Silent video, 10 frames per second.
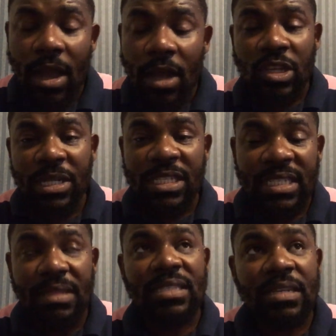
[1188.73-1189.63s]
Somebody
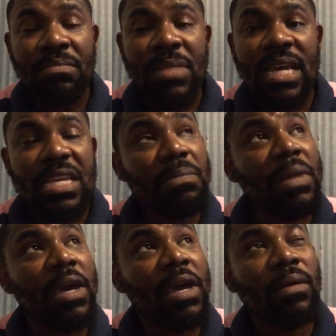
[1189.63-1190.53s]
sent me an
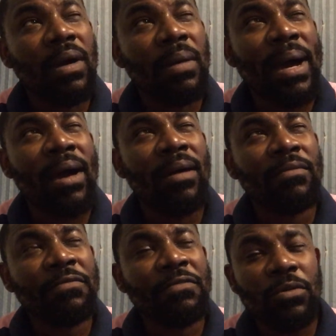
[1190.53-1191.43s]
email about
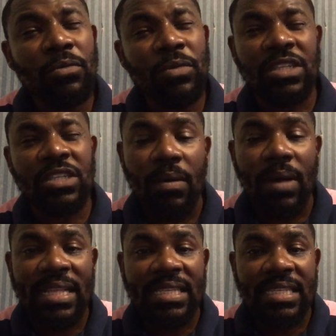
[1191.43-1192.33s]
a few weeks ago
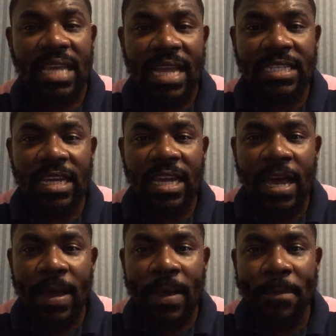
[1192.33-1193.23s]
and said
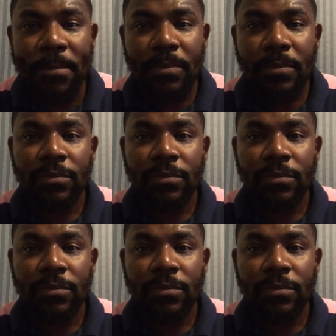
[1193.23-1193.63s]
um,